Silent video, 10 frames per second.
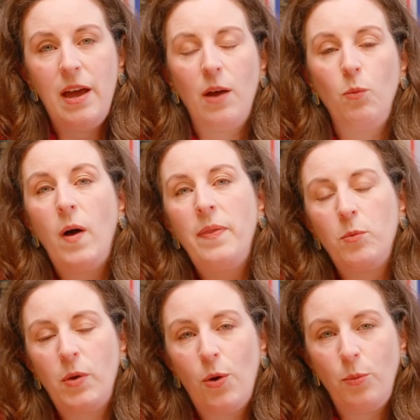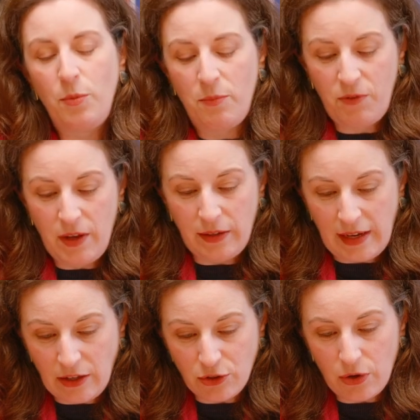and one that will help them feel in
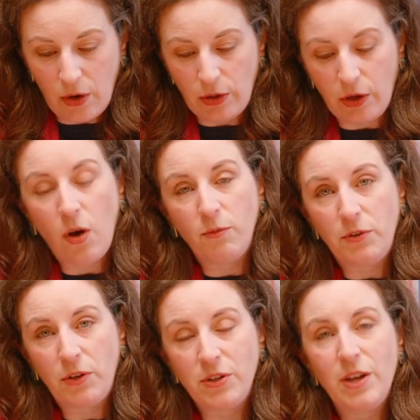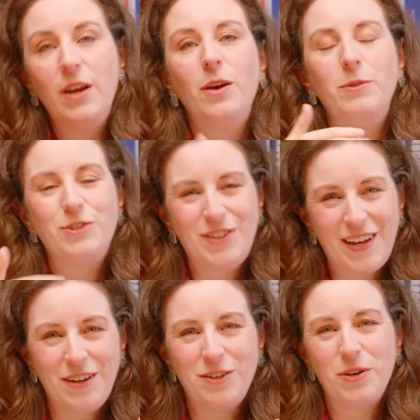control and confident, which
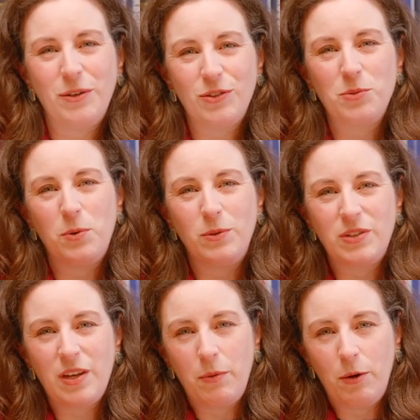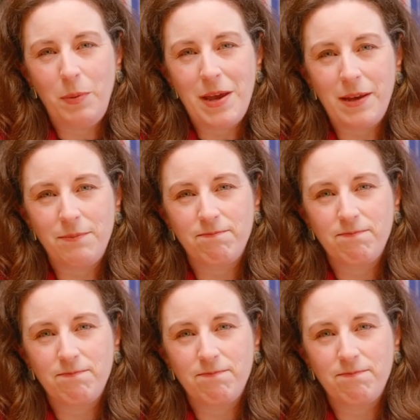then in turn supports their well-being.